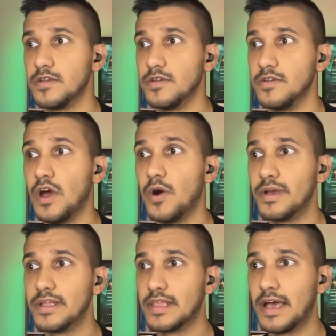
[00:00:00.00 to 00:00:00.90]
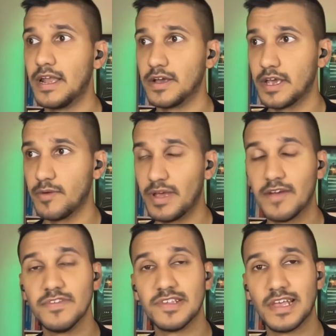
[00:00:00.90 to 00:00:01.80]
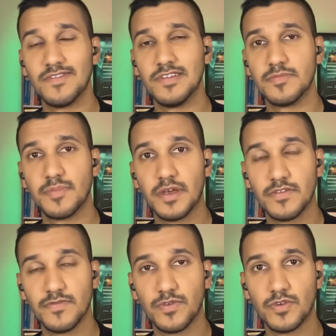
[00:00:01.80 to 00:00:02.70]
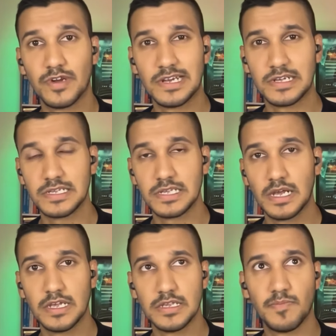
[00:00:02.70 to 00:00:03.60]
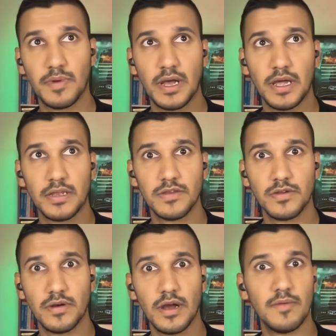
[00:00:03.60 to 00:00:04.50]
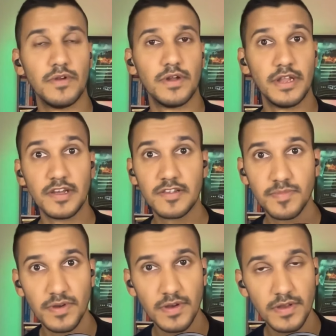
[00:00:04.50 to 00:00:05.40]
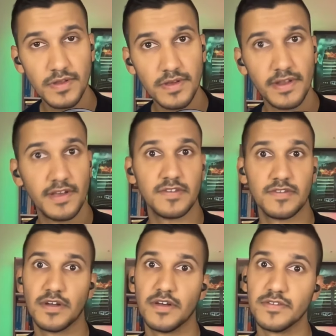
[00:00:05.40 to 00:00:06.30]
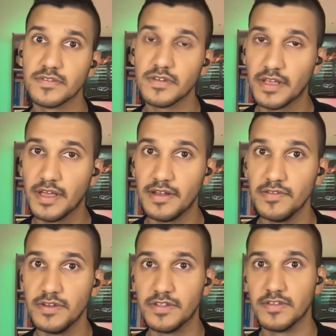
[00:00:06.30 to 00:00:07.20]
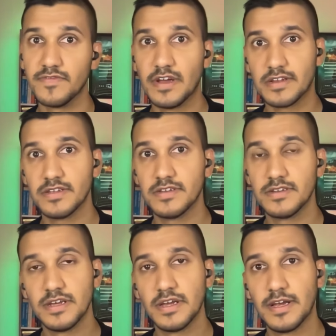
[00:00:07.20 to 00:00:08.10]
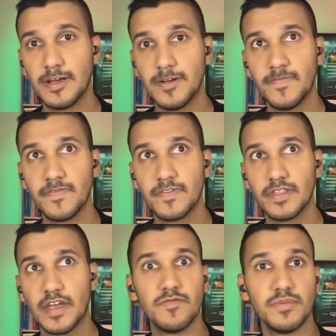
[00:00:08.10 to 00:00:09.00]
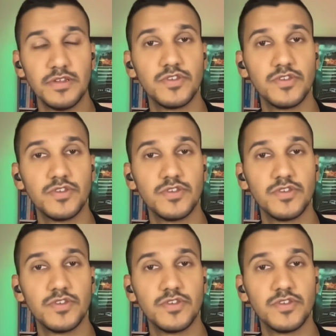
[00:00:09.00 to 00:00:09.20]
knowing that, okay, we have this evidence base for exercise, but I'm not an expert in exercise. Again, alluding to the fact that they haven't been